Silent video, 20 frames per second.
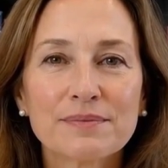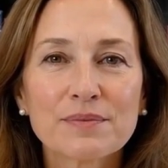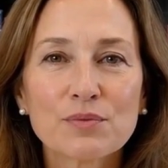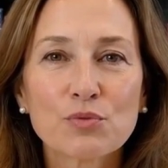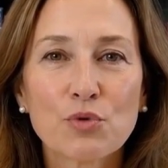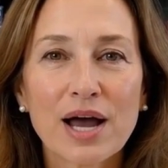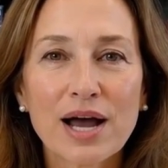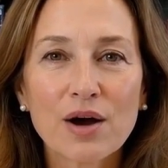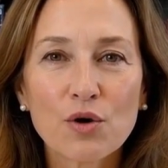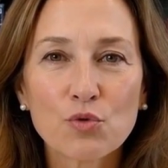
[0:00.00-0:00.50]

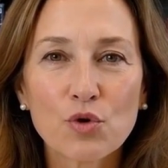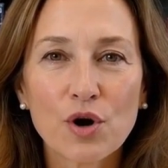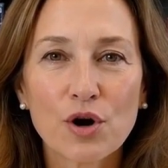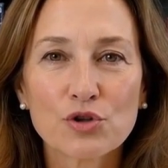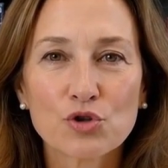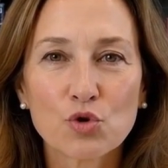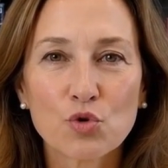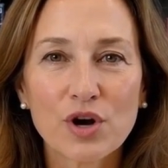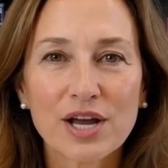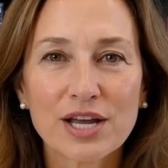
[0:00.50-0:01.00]

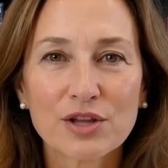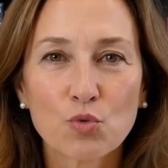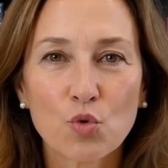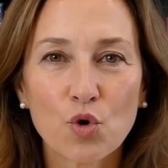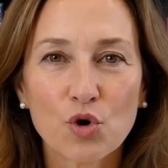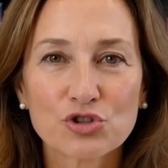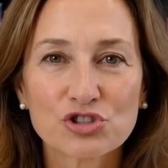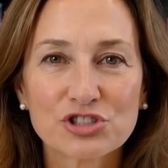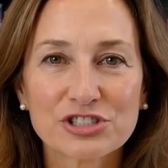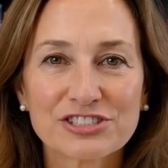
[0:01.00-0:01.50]
Railroad-grade
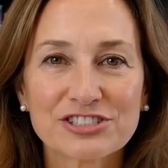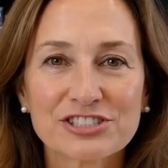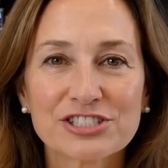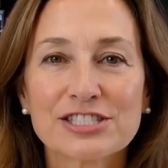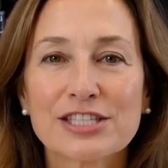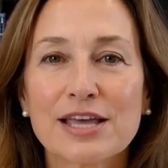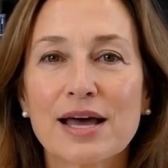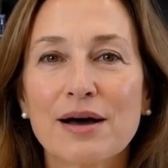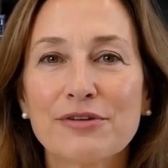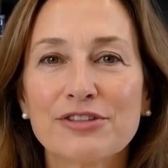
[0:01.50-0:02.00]
watches
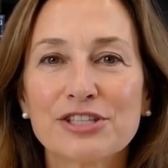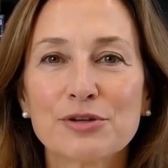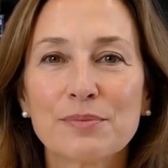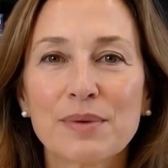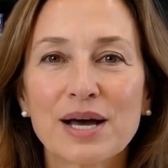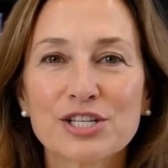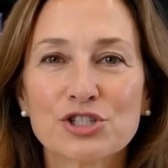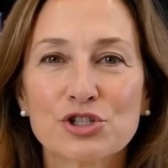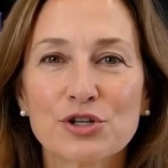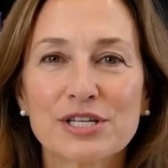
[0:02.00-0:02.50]
deserve
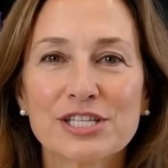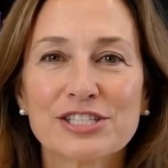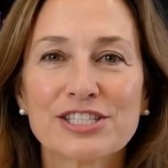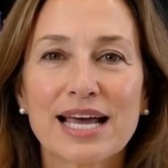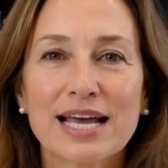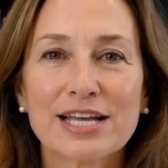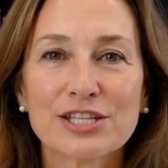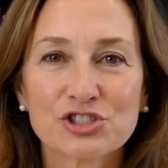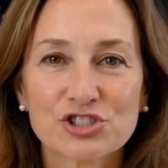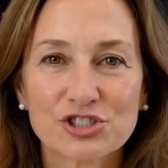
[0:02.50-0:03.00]
special
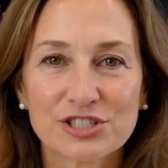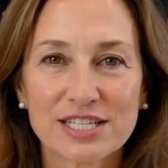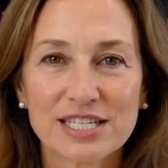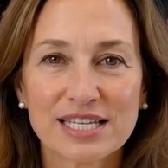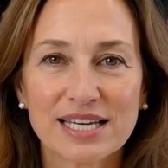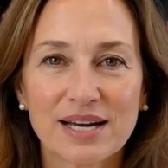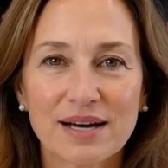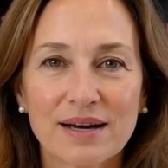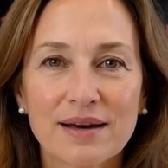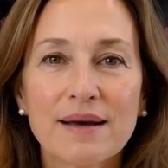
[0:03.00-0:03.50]
attention
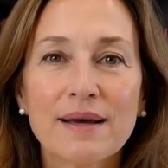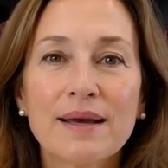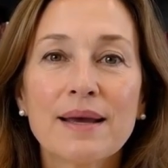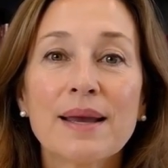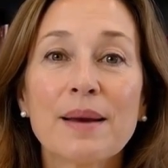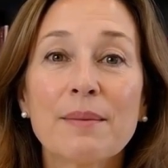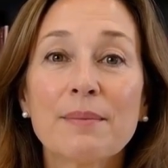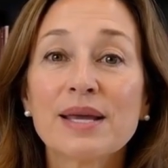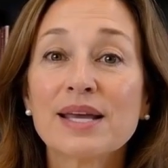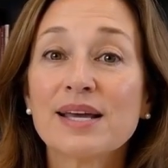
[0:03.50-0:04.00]
here
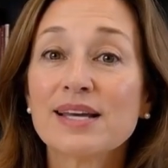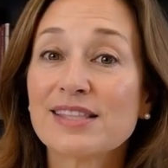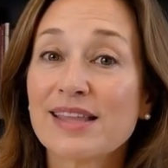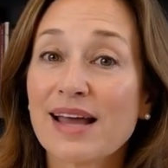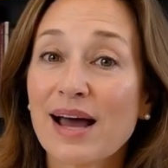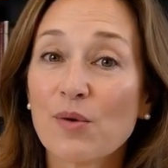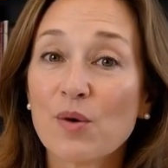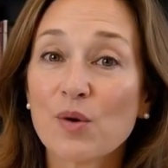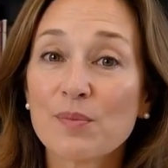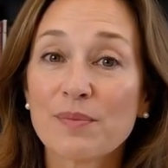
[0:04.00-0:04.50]
because
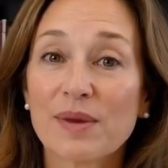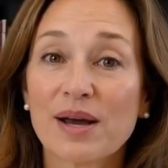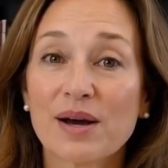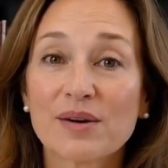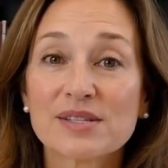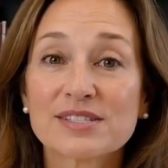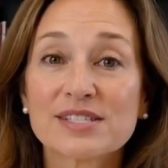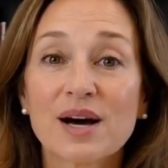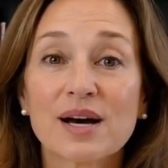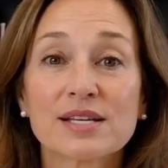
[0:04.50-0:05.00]
they were
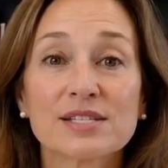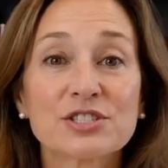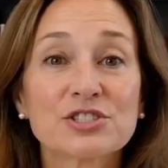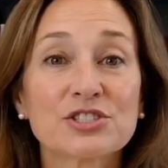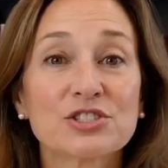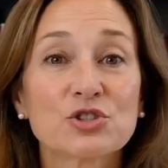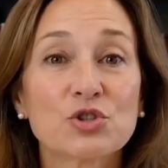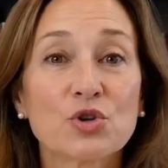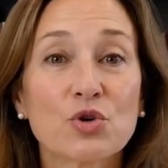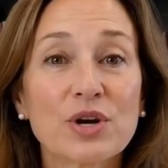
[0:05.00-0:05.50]
built under
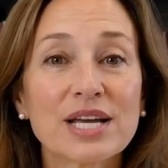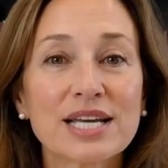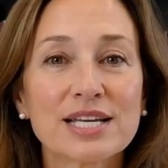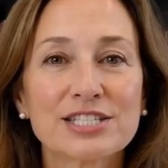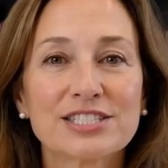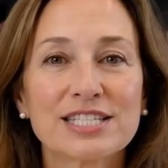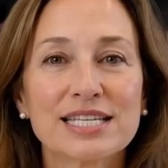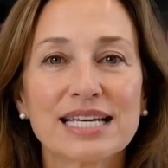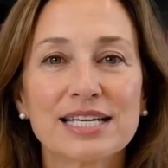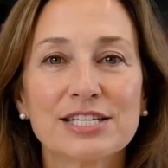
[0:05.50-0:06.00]

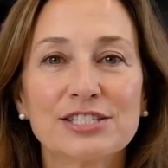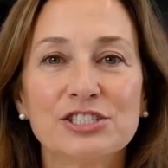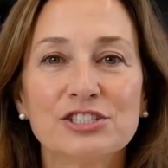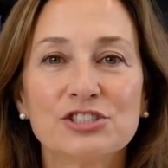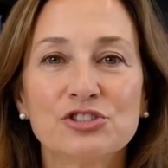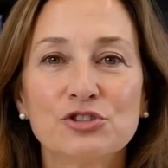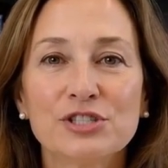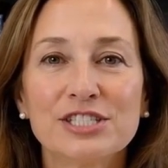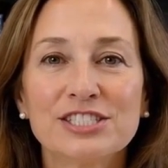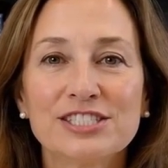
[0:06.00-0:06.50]
strict
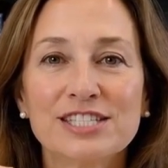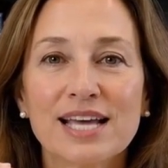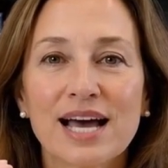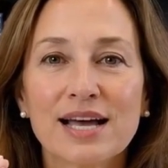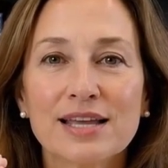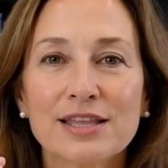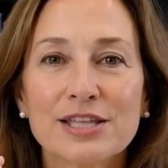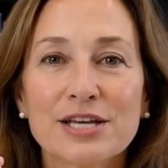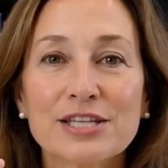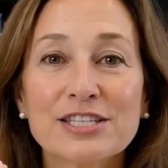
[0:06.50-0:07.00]
industry
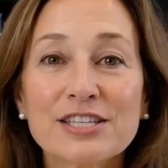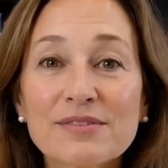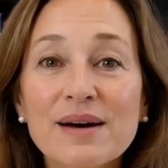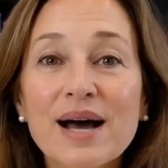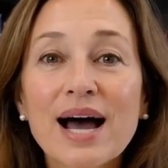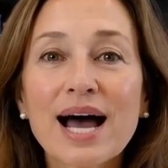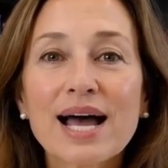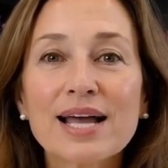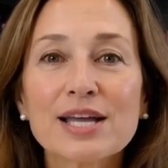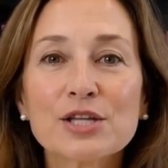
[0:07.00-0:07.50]
standards for
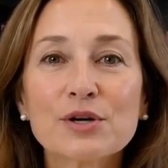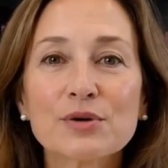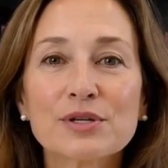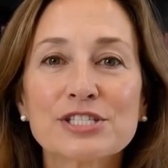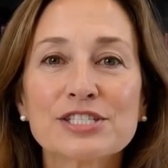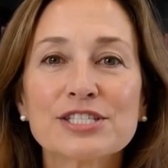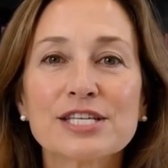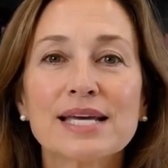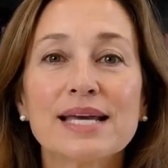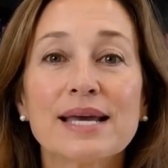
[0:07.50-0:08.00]

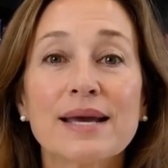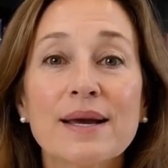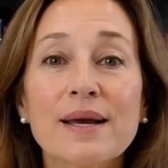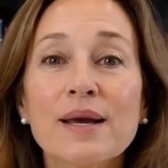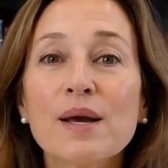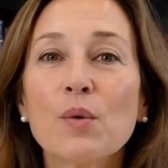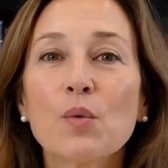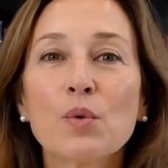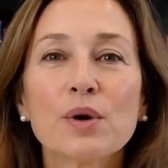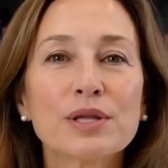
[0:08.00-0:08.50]
accuracy,
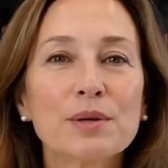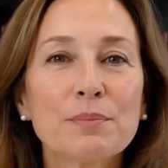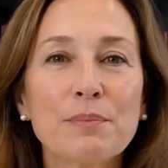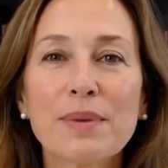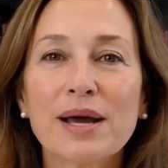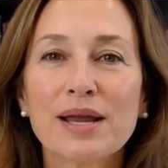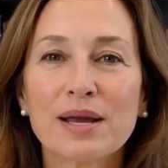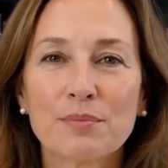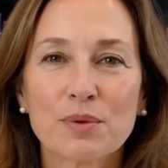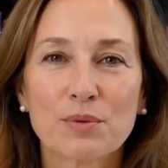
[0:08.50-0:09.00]
with a
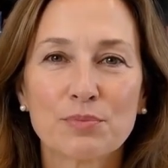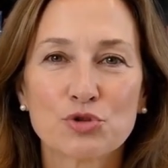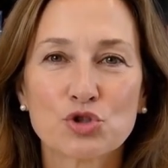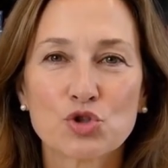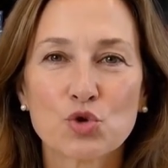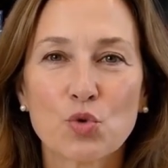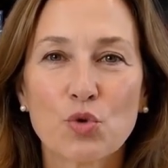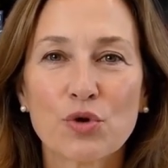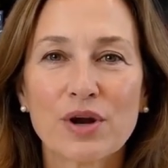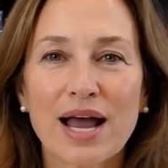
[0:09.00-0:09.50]
minimum
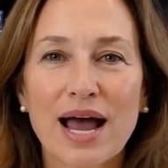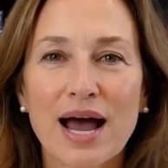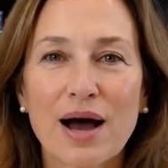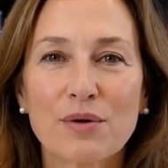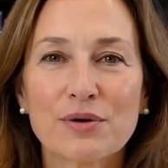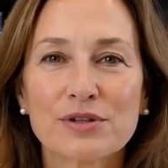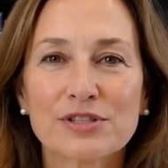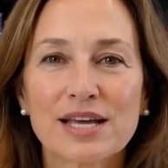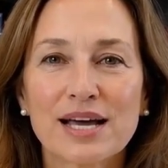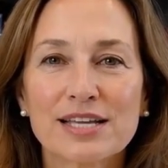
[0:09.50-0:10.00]
jewel
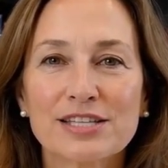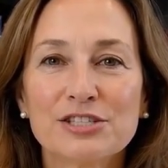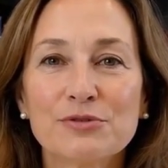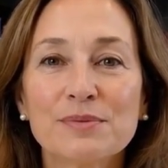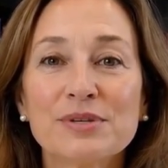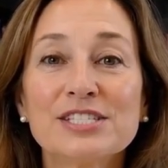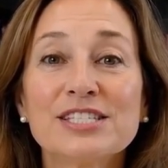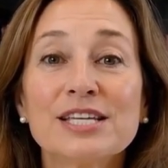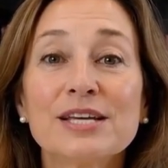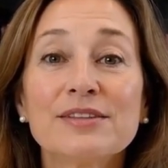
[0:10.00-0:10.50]
count and
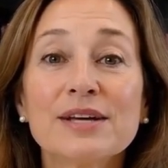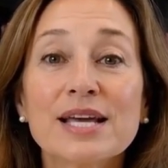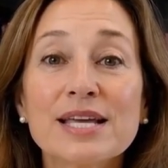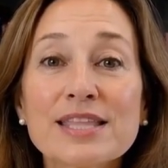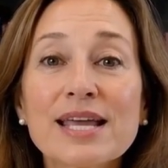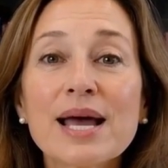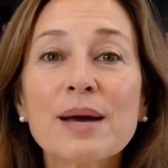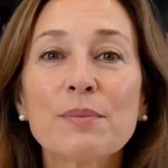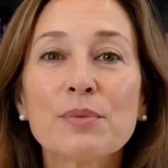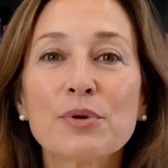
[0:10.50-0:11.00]
specific
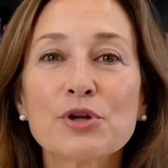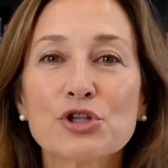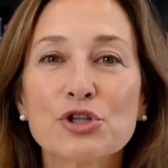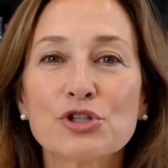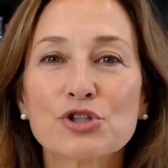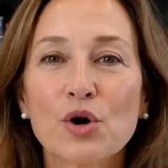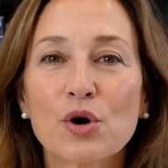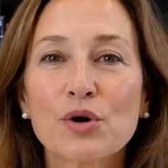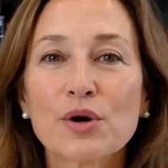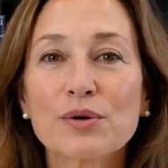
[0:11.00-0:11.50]
temperature
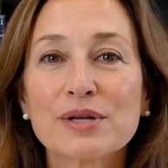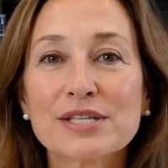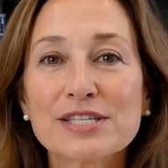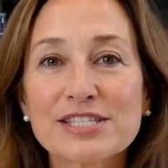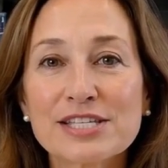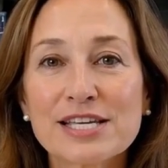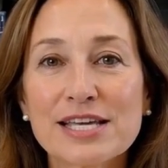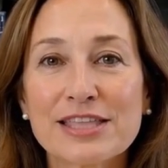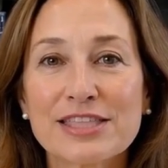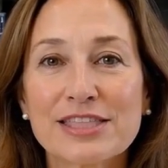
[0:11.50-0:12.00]

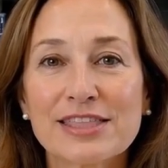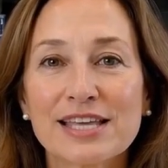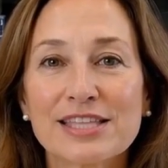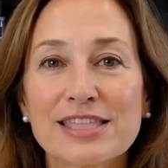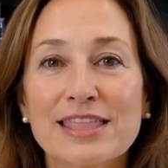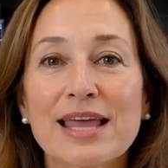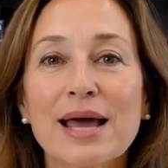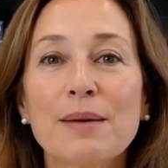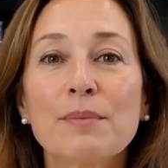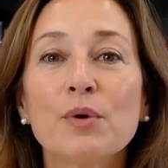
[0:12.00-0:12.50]
tolerances that
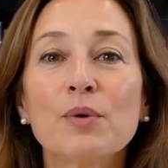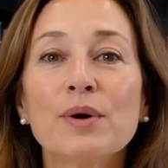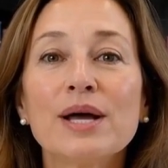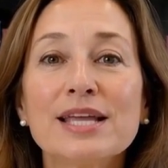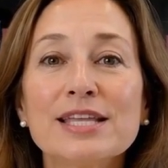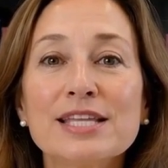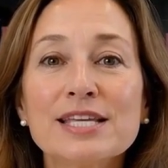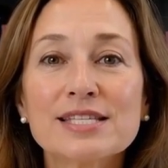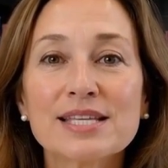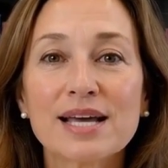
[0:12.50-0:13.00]

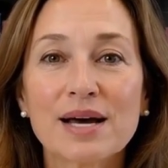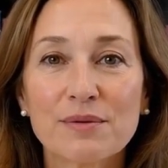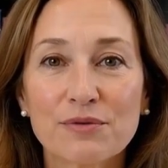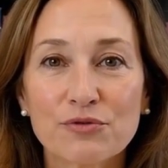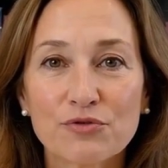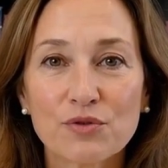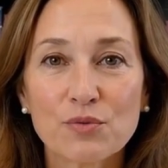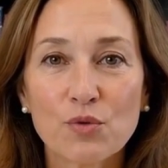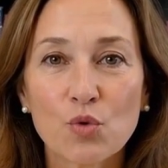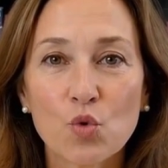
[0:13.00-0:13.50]
separated them
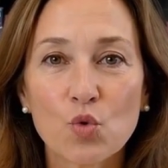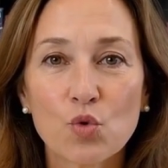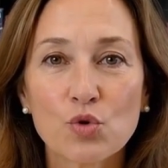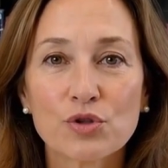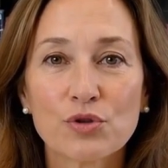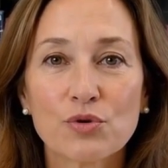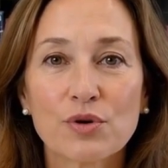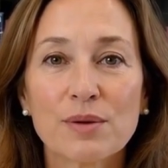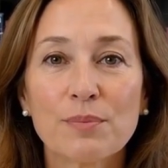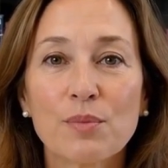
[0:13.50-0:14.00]
from
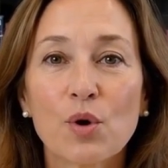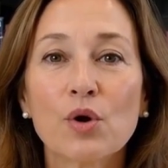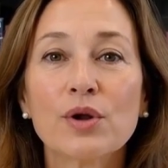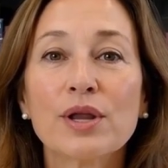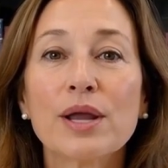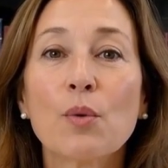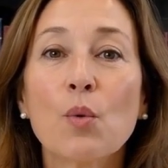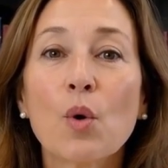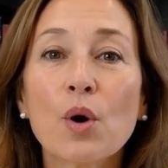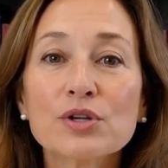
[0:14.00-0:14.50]
ordinary
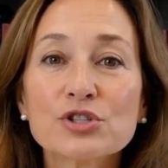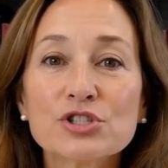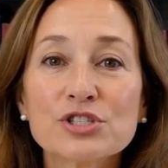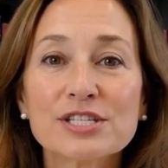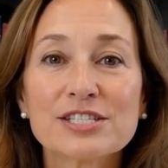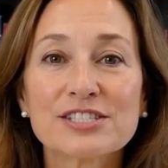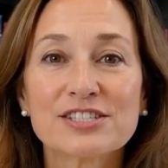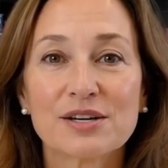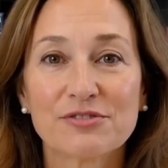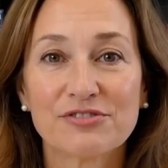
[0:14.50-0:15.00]
pocket
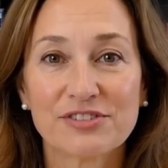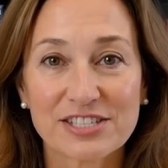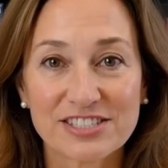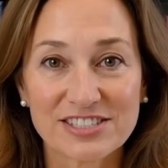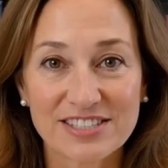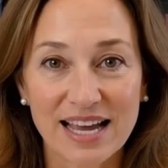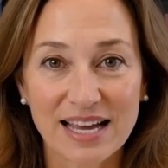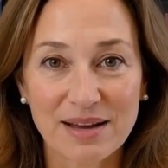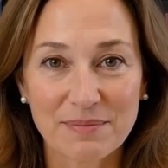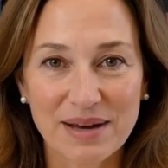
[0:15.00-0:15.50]
watches of the
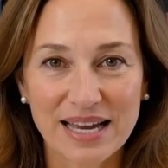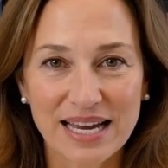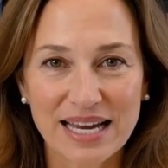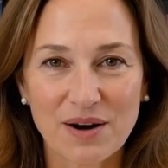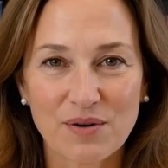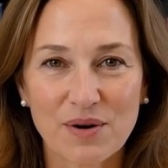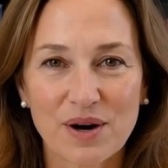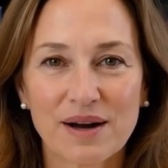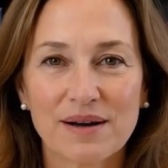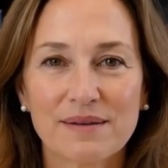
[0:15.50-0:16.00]
same
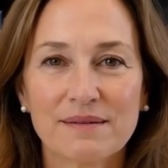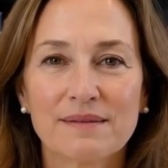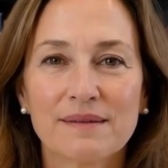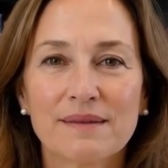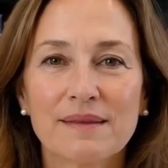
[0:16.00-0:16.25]
era.